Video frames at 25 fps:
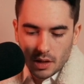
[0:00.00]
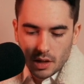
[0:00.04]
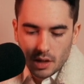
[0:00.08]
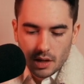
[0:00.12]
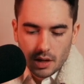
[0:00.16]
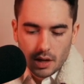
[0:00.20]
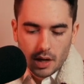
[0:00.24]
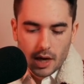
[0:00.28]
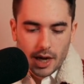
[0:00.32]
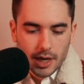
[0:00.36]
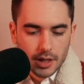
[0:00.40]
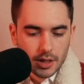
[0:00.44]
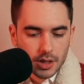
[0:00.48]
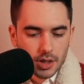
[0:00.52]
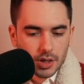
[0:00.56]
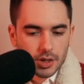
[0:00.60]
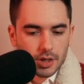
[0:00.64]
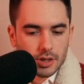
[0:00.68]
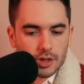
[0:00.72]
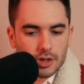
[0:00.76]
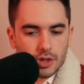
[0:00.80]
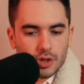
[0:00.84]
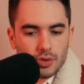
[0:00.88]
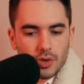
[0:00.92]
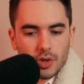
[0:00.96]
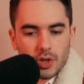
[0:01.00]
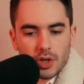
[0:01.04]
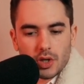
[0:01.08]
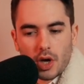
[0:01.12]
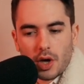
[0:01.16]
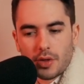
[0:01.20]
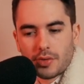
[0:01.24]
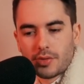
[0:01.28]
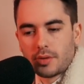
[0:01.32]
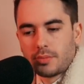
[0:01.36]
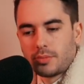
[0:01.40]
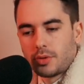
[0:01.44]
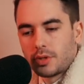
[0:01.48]
I couldn't do
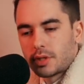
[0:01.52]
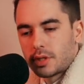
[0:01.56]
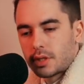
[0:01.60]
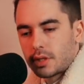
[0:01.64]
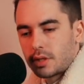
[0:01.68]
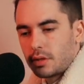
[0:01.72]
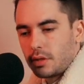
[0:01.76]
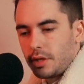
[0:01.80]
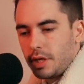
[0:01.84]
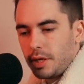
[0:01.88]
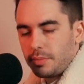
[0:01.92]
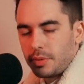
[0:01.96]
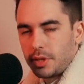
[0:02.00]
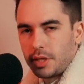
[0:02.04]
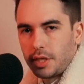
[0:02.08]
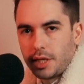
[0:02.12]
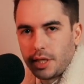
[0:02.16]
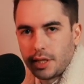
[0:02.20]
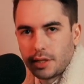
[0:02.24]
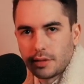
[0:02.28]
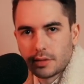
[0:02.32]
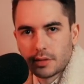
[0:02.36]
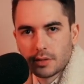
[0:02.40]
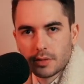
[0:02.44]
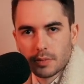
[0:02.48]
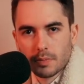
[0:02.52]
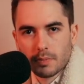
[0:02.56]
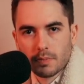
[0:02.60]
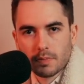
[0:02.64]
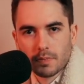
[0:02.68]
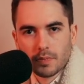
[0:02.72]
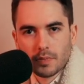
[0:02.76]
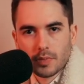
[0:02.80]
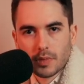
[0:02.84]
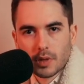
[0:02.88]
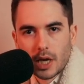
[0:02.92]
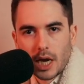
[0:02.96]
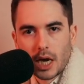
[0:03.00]
nothing but sleep and eat.
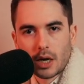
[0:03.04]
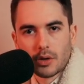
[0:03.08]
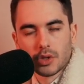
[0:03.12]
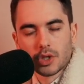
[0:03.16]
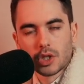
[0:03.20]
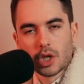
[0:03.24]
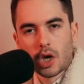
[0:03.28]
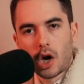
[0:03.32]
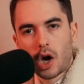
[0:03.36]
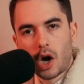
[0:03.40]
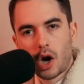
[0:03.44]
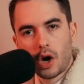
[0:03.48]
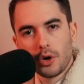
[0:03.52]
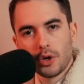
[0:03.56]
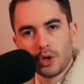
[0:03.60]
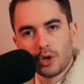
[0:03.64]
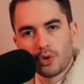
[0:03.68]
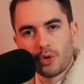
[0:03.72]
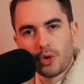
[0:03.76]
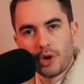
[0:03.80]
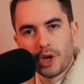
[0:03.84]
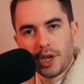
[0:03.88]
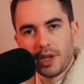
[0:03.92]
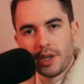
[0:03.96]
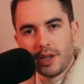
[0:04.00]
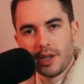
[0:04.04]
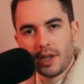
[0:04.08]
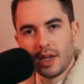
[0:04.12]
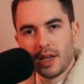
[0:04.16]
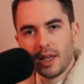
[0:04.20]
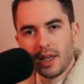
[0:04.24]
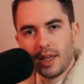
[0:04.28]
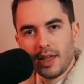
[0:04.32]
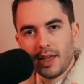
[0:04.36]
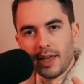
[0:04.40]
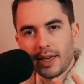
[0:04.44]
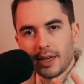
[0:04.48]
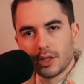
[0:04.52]
I was hungry,
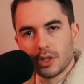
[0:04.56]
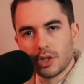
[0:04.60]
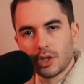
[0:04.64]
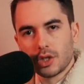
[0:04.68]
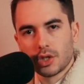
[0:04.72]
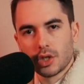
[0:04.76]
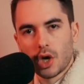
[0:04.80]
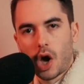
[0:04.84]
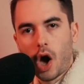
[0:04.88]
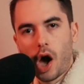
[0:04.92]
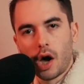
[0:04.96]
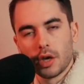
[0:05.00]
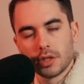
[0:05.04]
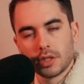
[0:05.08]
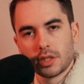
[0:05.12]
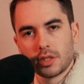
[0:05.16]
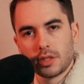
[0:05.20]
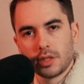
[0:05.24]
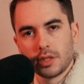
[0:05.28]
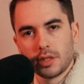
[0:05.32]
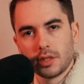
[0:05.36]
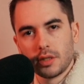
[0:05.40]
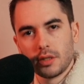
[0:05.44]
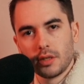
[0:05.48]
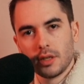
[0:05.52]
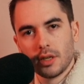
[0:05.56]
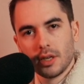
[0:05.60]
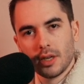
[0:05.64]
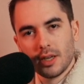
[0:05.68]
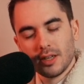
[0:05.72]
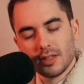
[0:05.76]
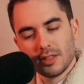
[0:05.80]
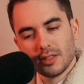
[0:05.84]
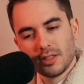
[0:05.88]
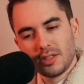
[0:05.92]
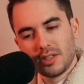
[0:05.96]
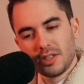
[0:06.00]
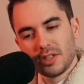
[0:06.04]
exhausted,
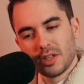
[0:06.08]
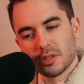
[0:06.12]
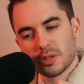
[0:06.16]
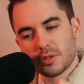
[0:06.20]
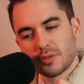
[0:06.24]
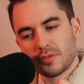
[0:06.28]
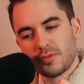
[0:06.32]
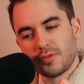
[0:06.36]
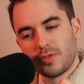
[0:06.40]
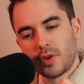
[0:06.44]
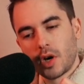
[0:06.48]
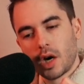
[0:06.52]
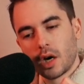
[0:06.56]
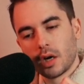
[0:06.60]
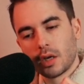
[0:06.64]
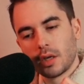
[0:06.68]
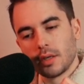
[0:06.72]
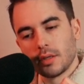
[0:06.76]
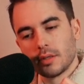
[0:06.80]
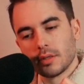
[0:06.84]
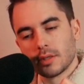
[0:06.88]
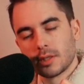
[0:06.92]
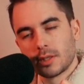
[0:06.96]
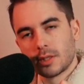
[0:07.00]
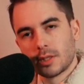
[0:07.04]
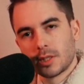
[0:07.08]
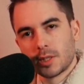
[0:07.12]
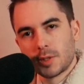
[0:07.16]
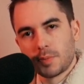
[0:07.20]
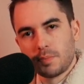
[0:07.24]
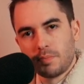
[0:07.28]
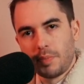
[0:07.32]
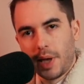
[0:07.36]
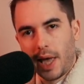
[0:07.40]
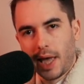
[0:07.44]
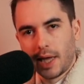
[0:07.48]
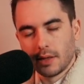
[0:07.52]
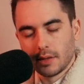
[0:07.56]
just fucking
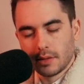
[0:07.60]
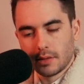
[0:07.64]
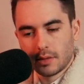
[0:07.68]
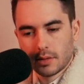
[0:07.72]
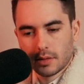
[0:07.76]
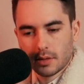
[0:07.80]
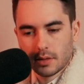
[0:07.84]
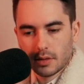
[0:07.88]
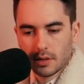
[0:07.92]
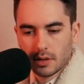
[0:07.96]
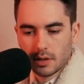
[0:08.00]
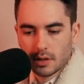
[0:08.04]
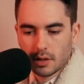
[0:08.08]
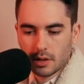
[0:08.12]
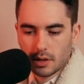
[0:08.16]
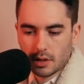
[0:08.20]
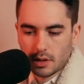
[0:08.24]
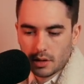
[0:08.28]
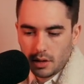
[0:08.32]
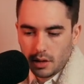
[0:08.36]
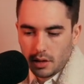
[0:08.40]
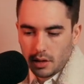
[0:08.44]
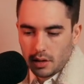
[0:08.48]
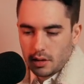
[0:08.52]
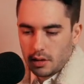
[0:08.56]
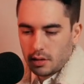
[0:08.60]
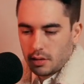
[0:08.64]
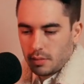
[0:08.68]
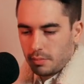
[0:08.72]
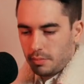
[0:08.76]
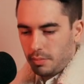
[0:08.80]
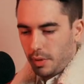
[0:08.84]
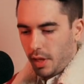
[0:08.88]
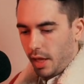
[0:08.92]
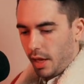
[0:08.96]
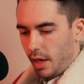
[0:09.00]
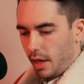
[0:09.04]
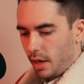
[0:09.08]
spent.
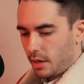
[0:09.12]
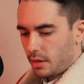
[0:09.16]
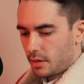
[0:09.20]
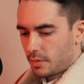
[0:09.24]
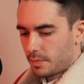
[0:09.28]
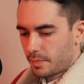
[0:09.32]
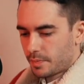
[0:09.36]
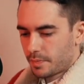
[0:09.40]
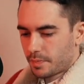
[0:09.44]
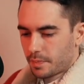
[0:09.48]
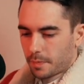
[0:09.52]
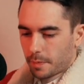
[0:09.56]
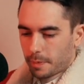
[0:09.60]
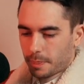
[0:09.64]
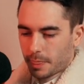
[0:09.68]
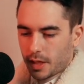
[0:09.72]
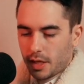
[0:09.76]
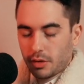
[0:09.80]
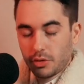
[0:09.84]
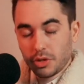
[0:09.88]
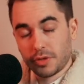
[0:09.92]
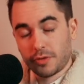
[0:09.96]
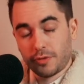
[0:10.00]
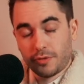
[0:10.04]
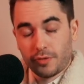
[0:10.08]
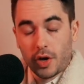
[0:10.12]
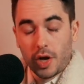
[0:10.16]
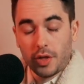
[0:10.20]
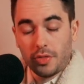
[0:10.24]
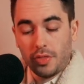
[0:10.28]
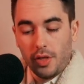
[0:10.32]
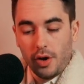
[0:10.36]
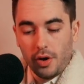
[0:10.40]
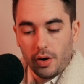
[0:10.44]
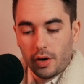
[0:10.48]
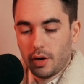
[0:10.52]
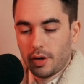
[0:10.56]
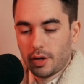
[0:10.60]
And it was fun,
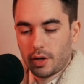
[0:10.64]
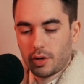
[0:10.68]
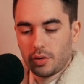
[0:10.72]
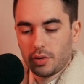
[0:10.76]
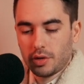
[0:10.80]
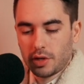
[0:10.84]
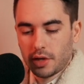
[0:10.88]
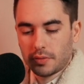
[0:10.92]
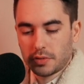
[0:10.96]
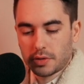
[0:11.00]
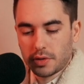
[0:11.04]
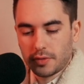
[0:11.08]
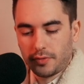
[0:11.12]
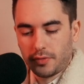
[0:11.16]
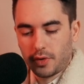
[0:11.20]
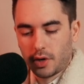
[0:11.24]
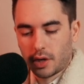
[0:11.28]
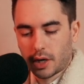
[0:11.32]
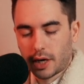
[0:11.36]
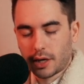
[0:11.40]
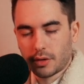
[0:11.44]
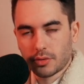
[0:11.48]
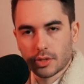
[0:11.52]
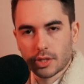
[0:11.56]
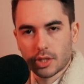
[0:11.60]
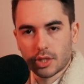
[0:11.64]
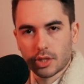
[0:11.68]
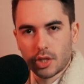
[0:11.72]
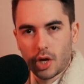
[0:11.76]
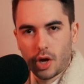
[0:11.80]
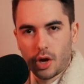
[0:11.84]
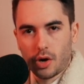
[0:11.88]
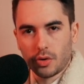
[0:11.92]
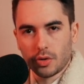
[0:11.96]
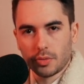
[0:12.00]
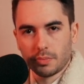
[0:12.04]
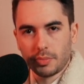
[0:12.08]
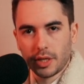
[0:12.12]
though. Who gives a fuck? I was
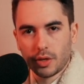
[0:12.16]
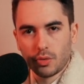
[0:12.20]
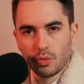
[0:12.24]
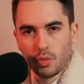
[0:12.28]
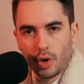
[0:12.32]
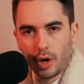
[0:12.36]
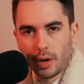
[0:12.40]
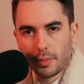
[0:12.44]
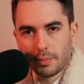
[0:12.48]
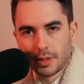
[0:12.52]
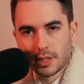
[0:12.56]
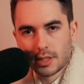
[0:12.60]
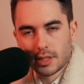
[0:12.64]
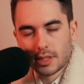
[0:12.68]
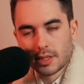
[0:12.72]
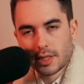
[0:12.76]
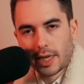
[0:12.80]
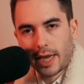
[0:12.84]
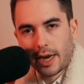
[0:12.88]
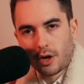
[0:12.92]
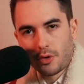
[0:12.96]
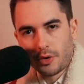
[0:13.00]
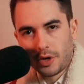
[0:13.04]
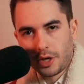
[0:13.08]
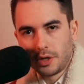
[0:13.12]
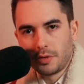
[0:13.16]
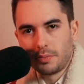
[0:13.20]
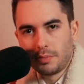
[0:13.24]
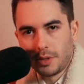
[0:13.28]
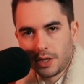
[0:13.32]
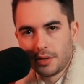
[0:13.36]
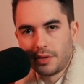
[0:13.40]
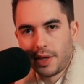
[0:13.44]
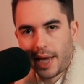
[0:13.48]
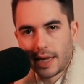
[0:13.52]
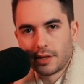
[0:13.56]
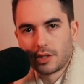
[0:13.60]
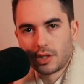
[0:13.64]
stoned. Big whoop. It's scary to
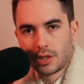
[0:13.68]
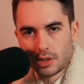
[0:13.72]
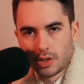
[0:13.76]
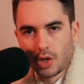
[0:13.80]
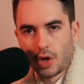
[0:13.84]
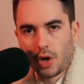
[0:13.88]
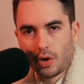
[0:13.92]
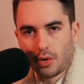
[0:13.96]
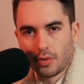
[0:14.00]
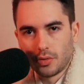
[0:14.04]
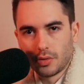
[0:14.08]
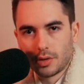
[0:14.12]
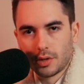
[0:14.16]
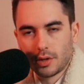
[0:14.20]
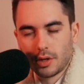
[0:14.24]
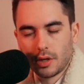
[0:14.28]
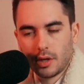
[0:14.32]
be that stoned.